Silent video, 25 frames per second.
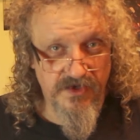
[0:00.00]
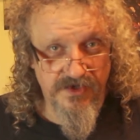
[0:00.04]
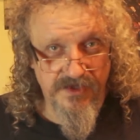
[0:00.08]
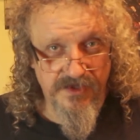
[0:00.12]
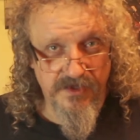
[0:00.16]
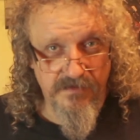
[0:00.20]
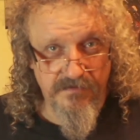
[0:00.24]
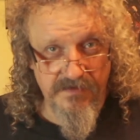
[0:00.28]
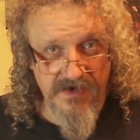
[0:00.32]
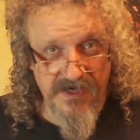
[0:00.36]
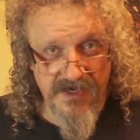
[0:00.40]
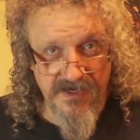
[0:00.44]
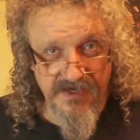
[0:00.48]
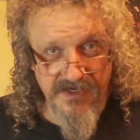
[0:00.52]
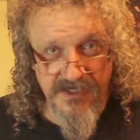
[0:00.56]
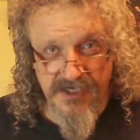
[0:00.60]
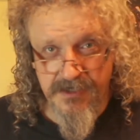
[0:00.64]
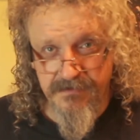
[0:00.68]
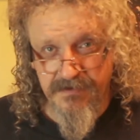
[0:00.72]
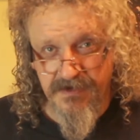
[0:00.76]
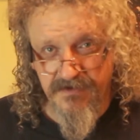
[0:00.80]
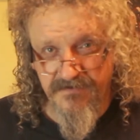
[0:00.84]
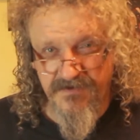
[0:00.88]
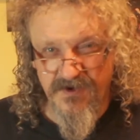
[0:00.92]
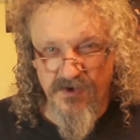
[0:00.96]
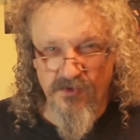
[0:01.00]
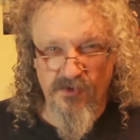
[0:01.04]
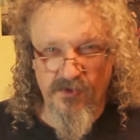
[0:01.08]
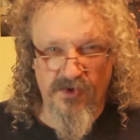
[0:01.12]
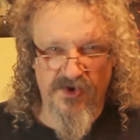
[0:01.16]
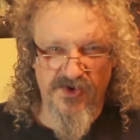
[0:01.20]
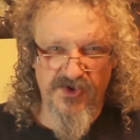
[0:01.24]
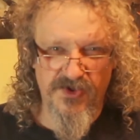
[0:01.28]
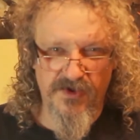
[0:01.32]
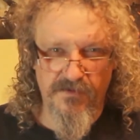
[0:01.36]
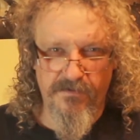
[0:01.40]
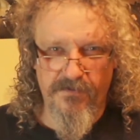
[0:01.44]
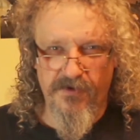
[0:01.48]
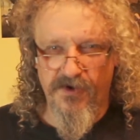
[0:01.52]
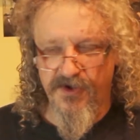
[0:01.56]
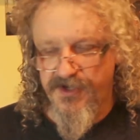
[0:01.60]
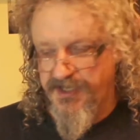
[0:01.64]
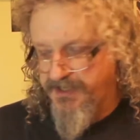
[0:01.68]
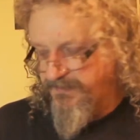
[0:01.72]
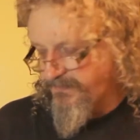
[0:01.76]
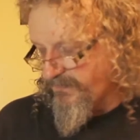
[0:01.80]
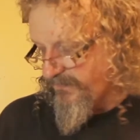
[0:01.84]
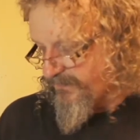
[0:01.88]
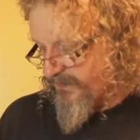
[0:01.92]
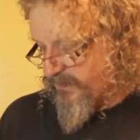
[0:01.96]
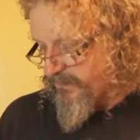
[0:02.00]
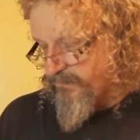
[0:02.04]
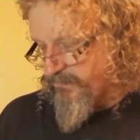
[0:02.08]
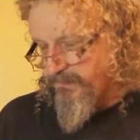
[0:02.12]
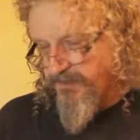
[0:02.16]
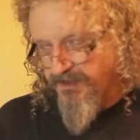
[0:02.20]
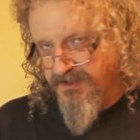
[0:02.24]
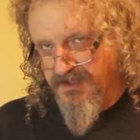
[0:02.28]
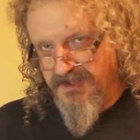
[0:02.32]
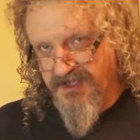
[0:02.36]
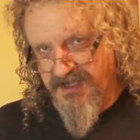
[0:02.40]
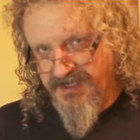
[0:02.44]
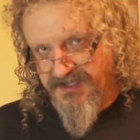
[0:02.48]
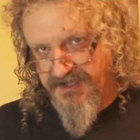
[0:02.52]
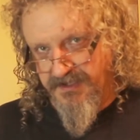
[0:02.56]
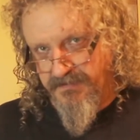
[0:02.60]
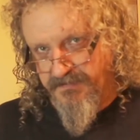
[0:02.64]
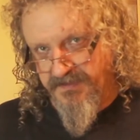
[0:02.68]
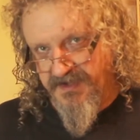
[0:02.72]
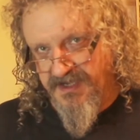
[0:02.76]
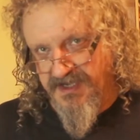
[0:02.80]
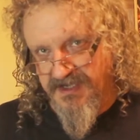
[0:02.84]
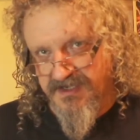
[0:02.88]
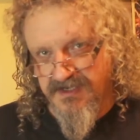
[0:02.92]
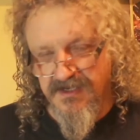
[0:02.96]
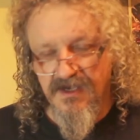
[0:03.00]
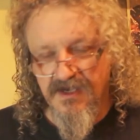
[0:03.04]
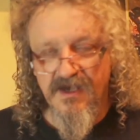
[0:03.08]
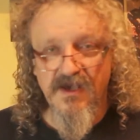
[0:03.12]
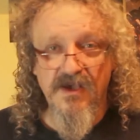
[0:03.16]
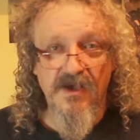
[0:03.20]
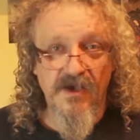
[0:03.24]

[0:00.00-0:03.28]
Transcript: at the back, and you might think, what's the point of having a model at the back?